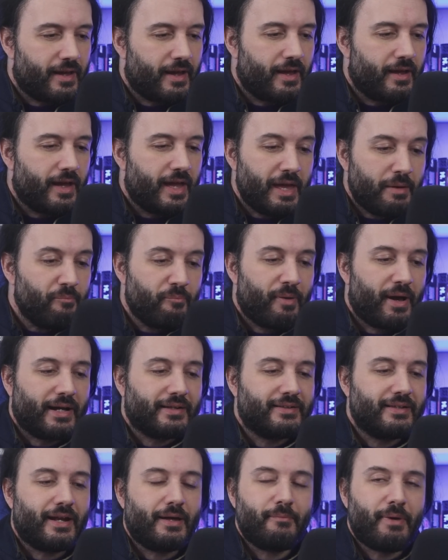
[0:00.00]
uh, impact
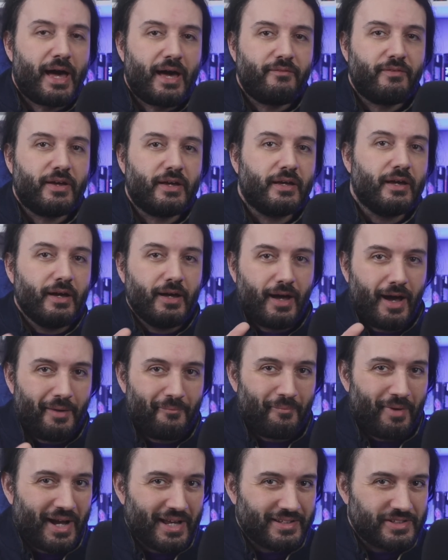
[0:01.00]
that I'm having, I
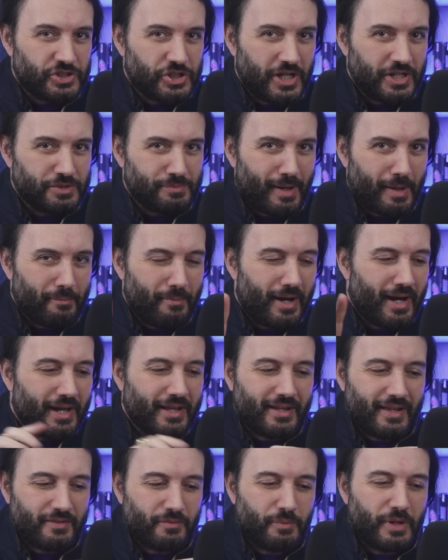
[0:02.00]
might change my
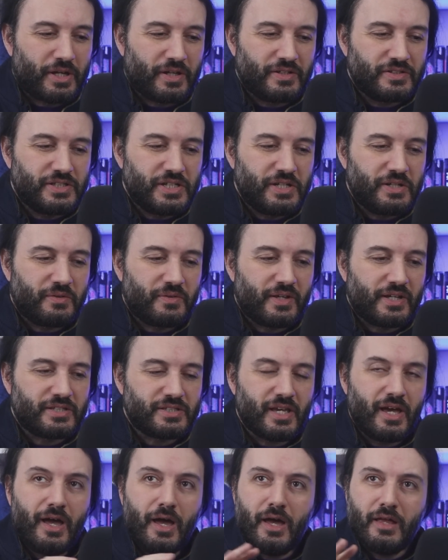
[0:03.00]
mind as we continue this.
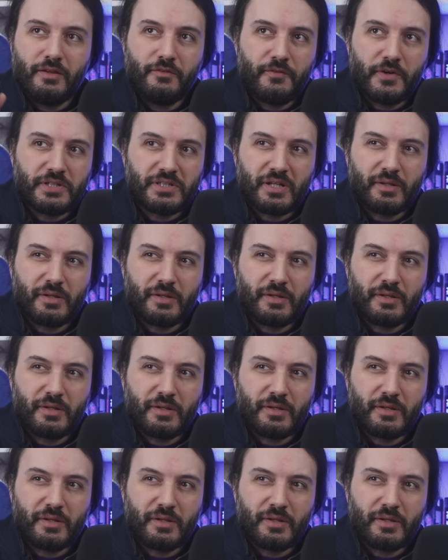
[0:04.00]
The first